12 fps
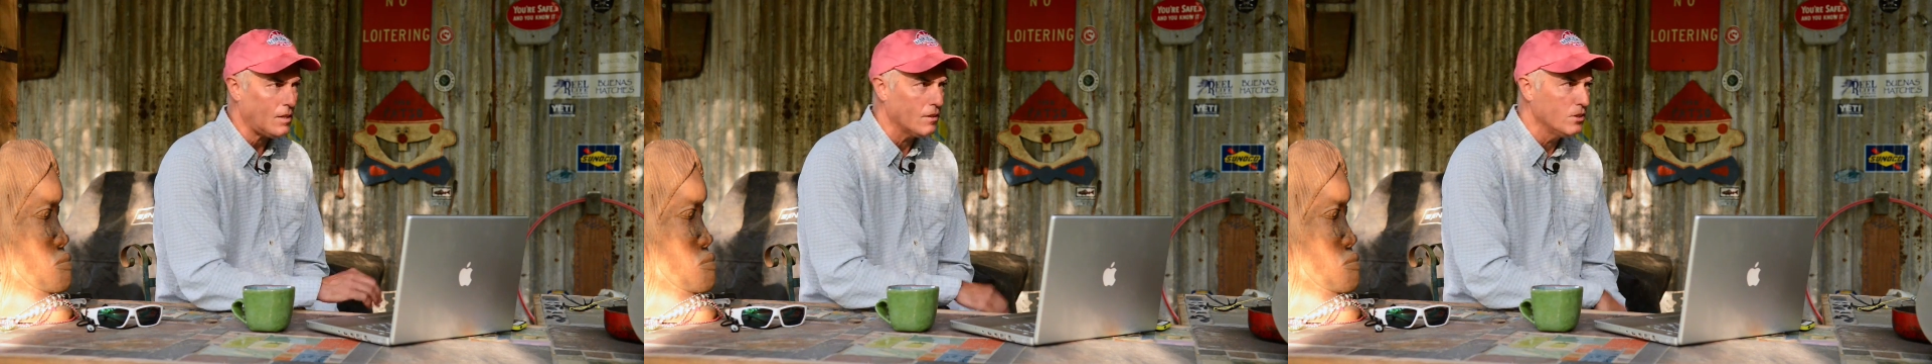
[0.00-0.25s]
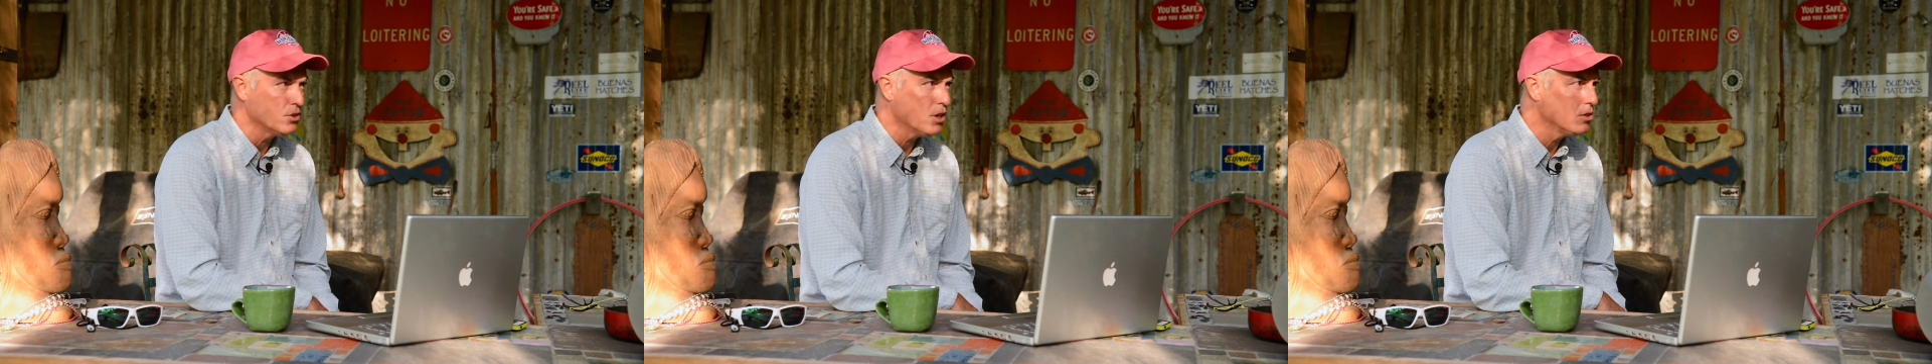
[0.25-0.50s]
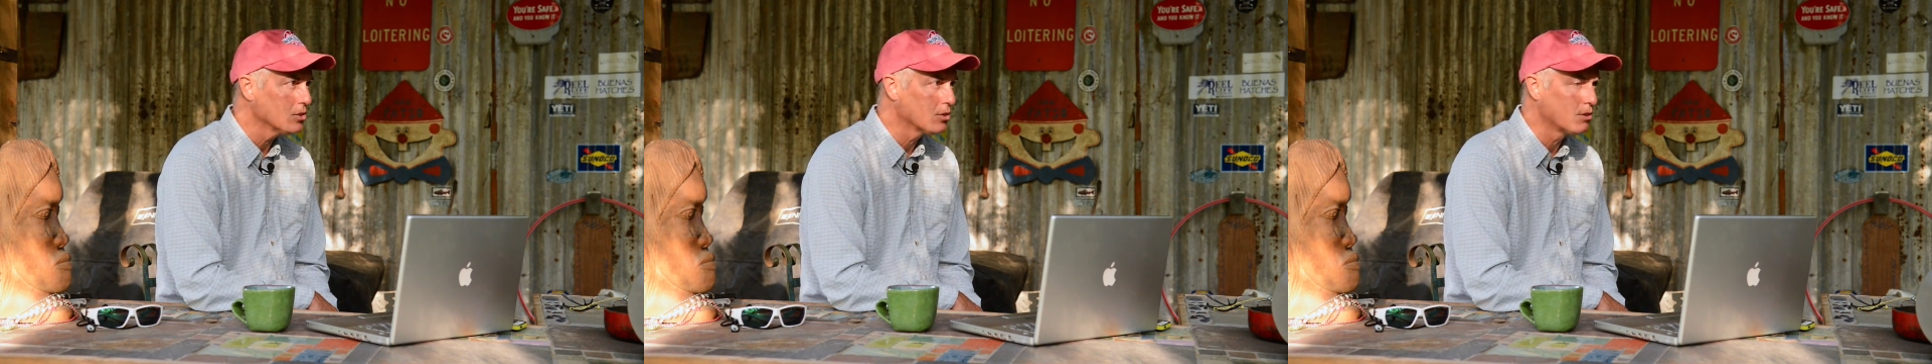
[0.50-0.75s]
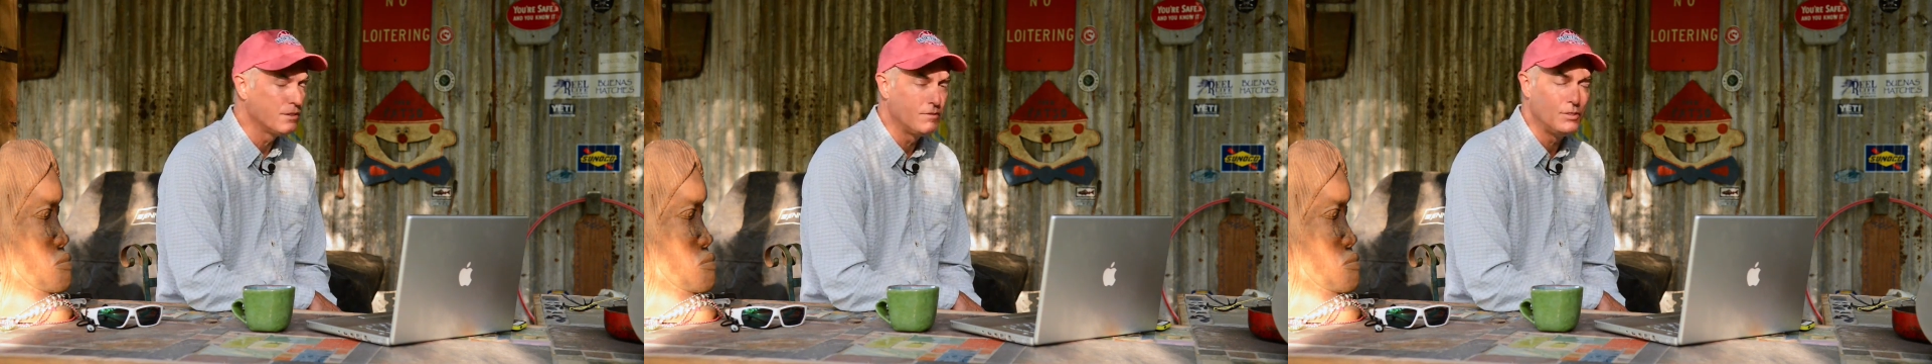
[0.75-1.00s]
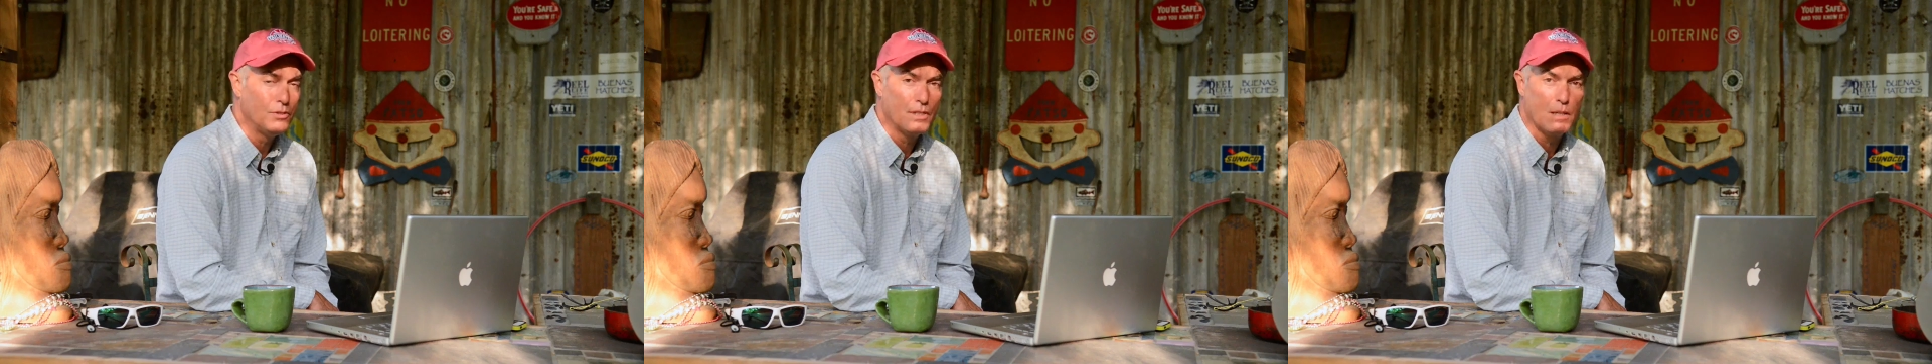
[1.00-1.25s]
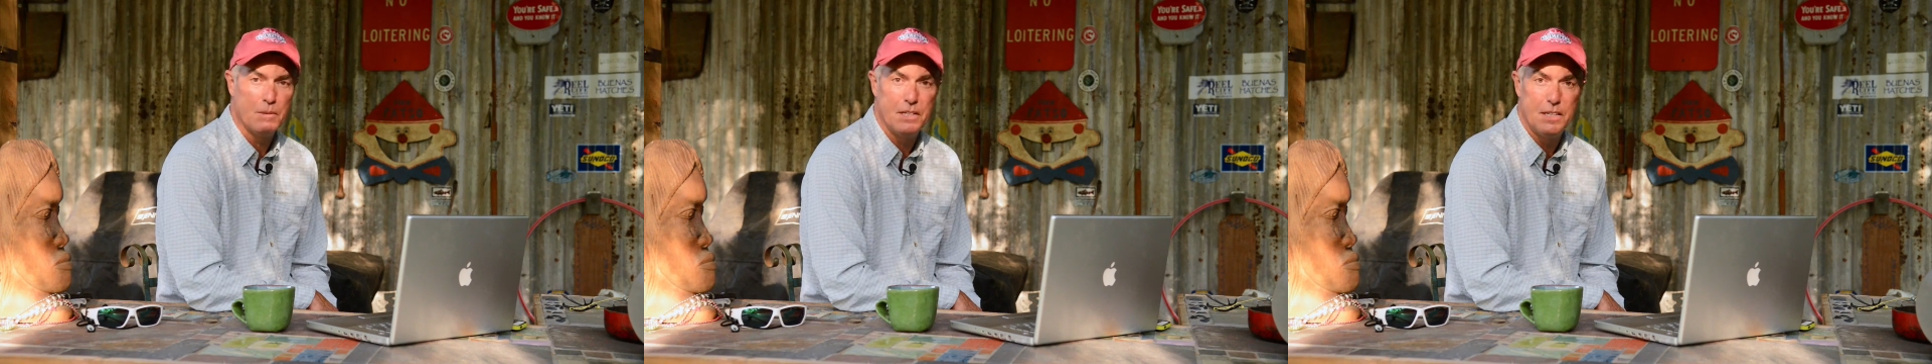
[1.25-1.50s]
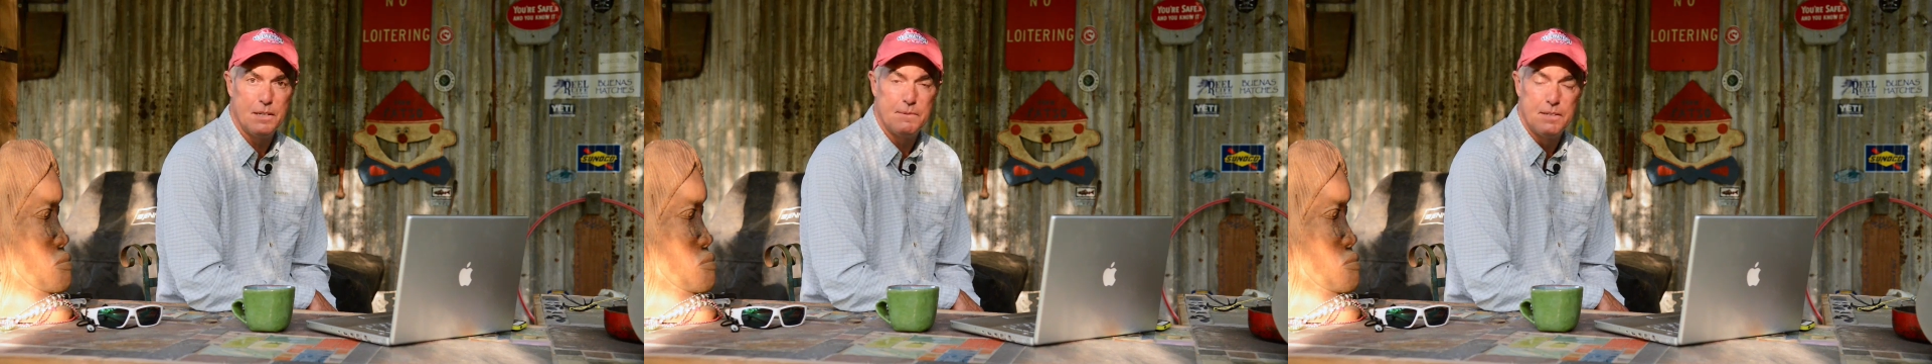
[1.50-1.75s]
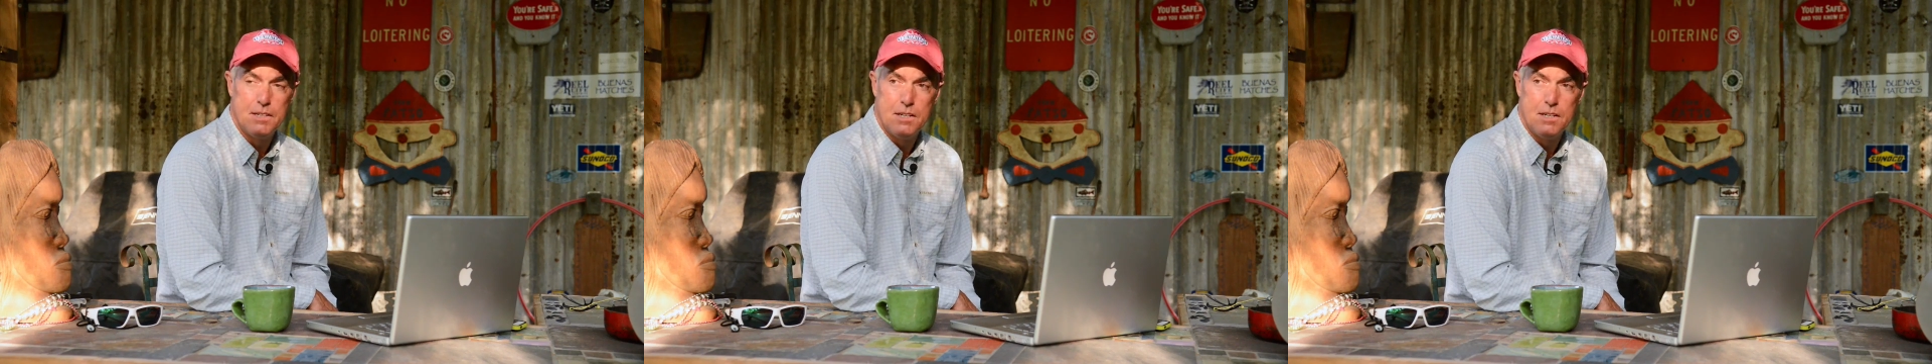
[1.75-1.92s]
There's also a review coming up